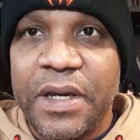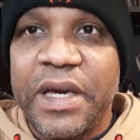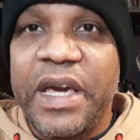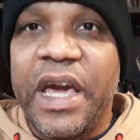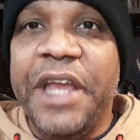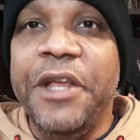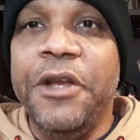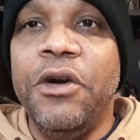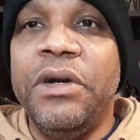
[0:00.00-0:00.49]

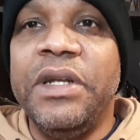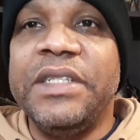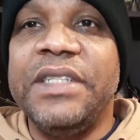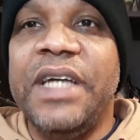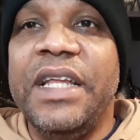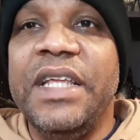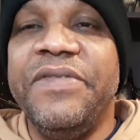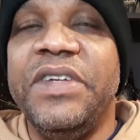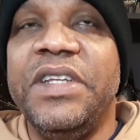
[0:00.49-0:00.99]
And you know, and it's
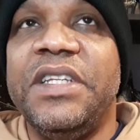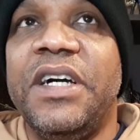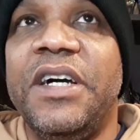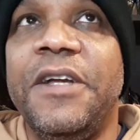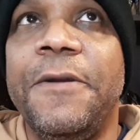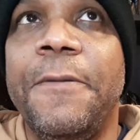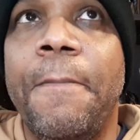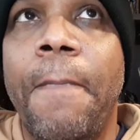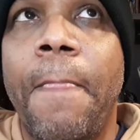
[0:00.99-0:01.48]
not even
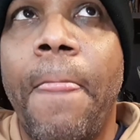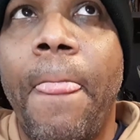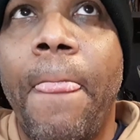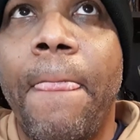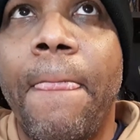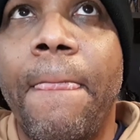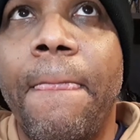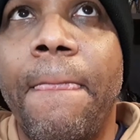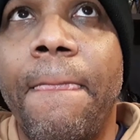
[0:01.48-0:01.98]
done
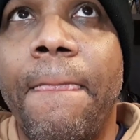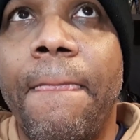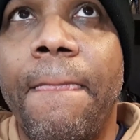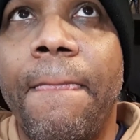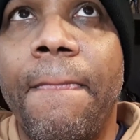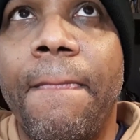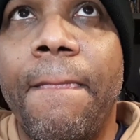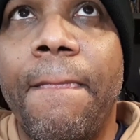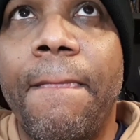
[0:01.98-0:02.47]

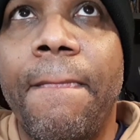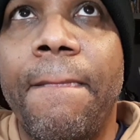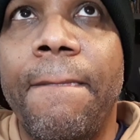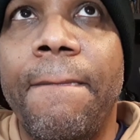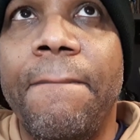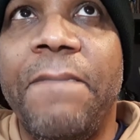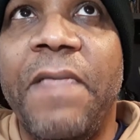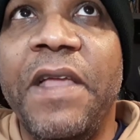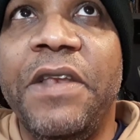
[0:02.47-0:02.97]

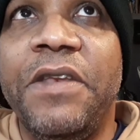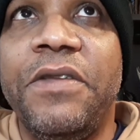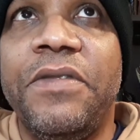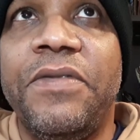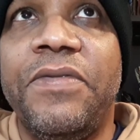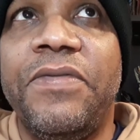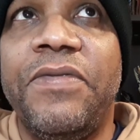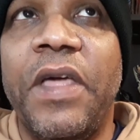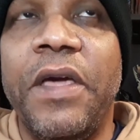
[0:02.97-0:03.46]
they
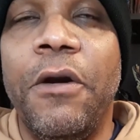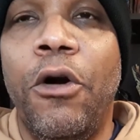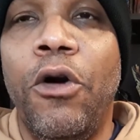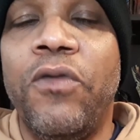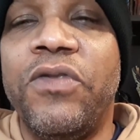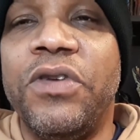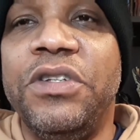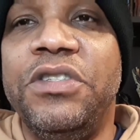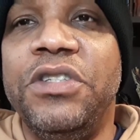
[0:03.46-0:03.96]
they
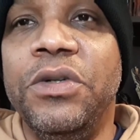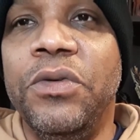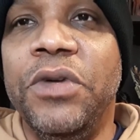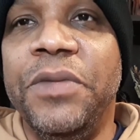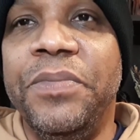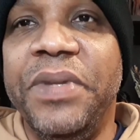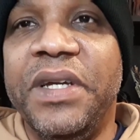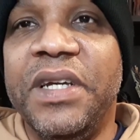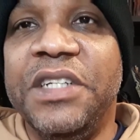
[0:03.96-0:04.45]
overdo
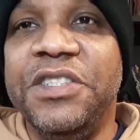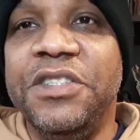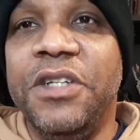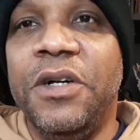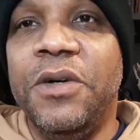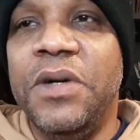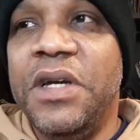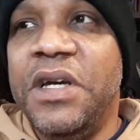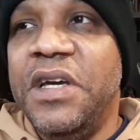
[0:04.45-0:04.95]
it because you
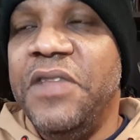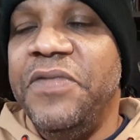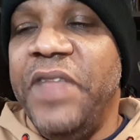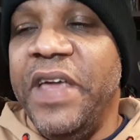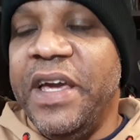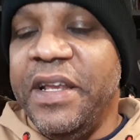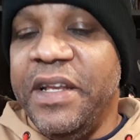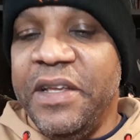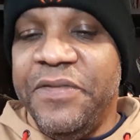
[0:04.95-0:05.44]
know,
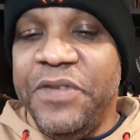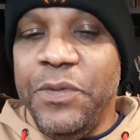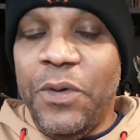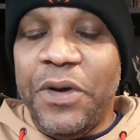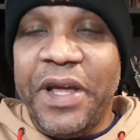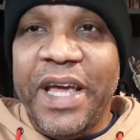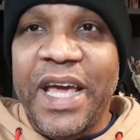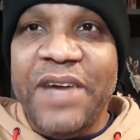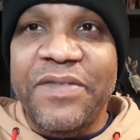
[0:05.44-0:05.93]
they could if you
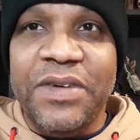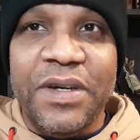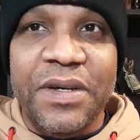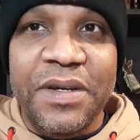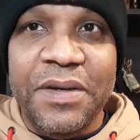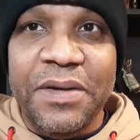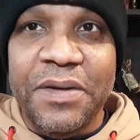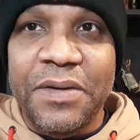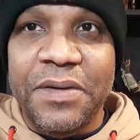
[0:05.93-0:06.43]
want to have a
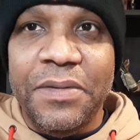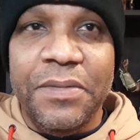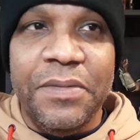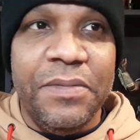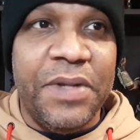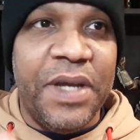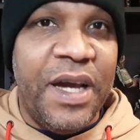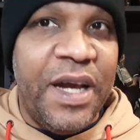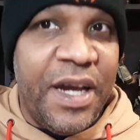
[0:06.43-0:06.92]

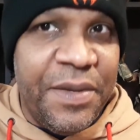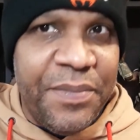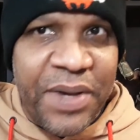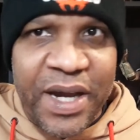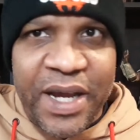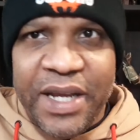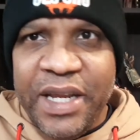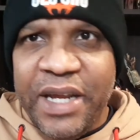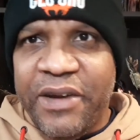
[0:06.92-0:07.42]

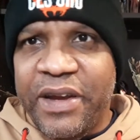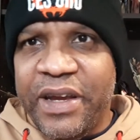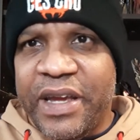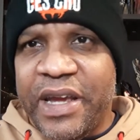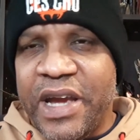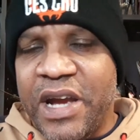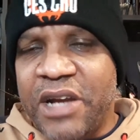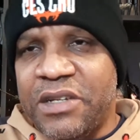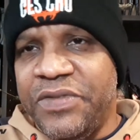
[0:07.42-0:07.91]
non-binary
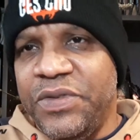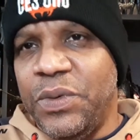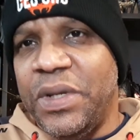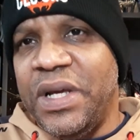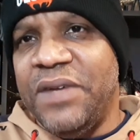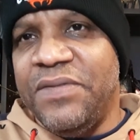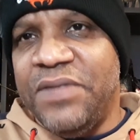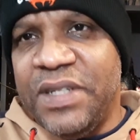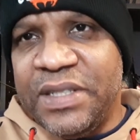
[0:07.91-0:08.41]
character, if you want
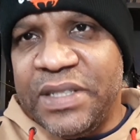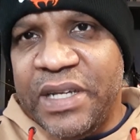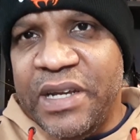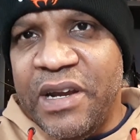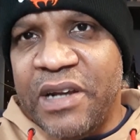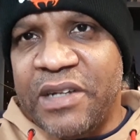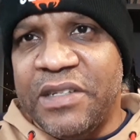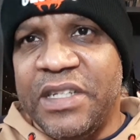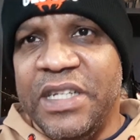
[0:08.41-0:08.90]
to have this
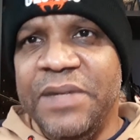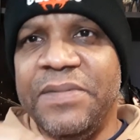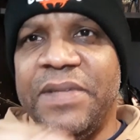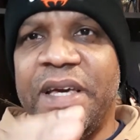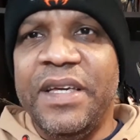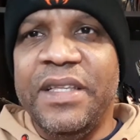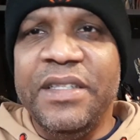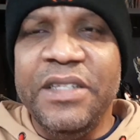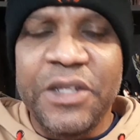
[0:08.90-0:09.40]
character, keep
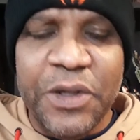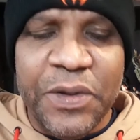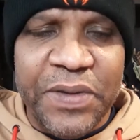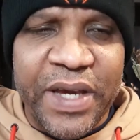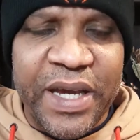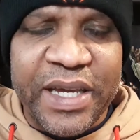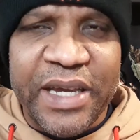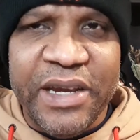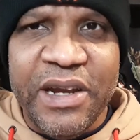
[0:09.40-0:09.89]
that, you know,
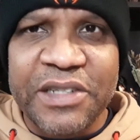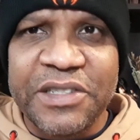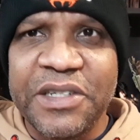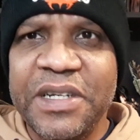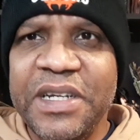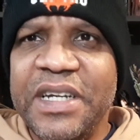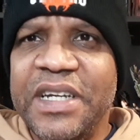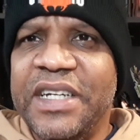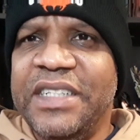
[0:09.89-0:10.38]
that
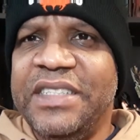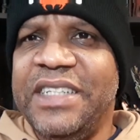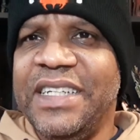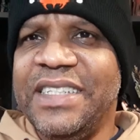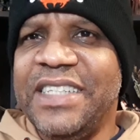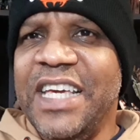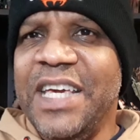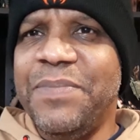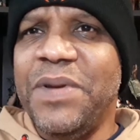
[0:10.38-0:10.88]
character,
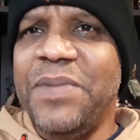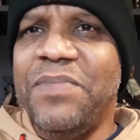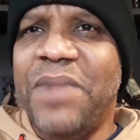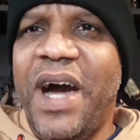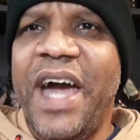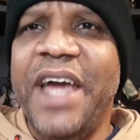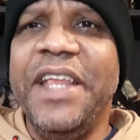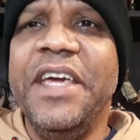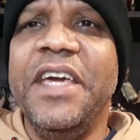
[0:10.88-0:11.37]
just keep in
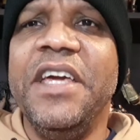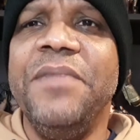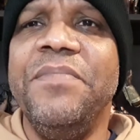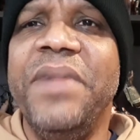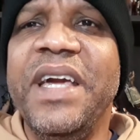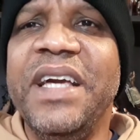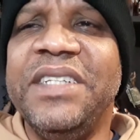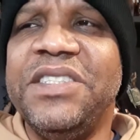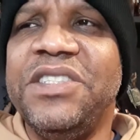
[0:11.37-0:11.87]
mind it
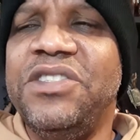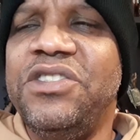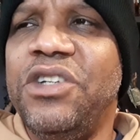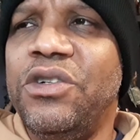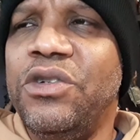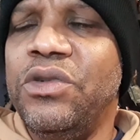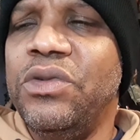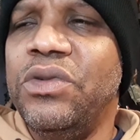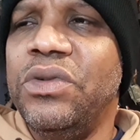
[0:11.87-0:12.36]
makes
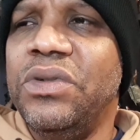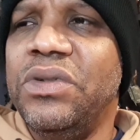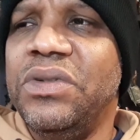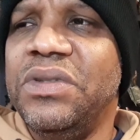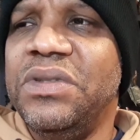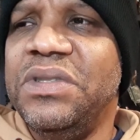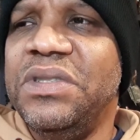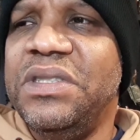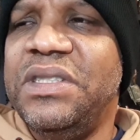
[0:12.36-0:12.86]
no
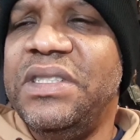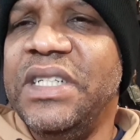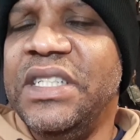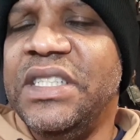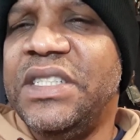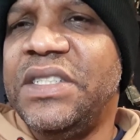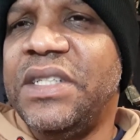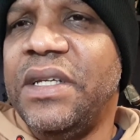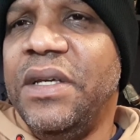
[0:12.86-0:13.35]

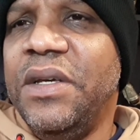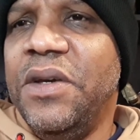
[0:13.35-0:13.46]
sense